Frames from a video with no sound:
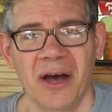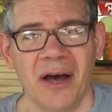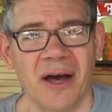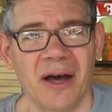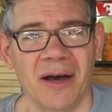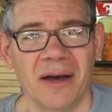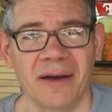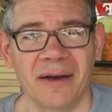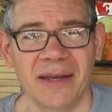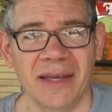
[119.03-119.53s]

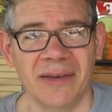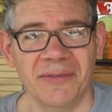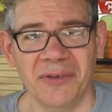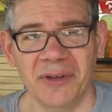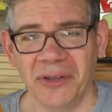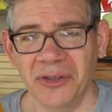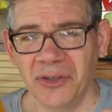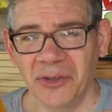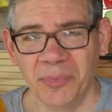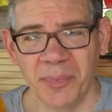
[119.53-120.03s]

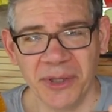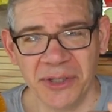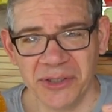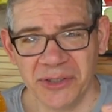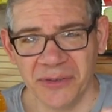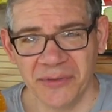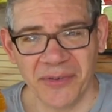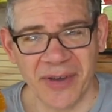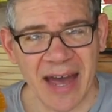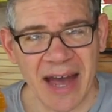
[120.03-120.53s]
Even a little
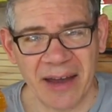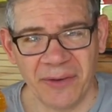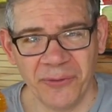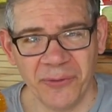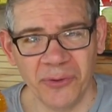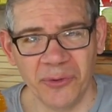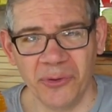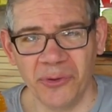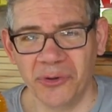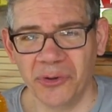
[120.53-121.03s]
piece of cat
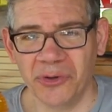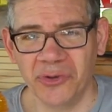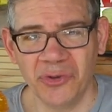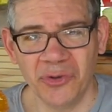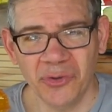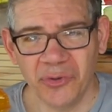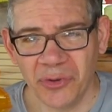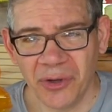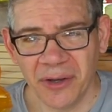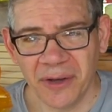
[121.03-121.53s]
food or
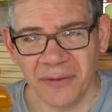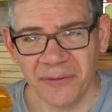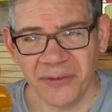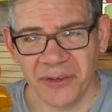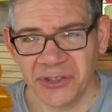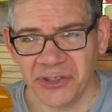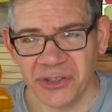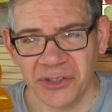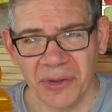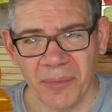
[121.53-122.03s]
tuna
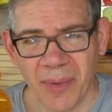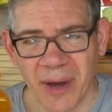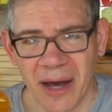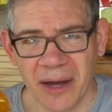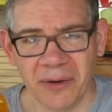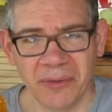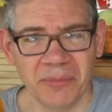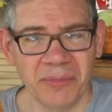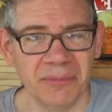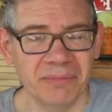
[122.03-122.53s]
fish in the
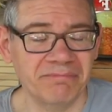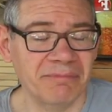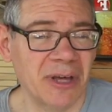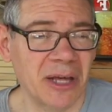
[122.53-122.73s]
bottom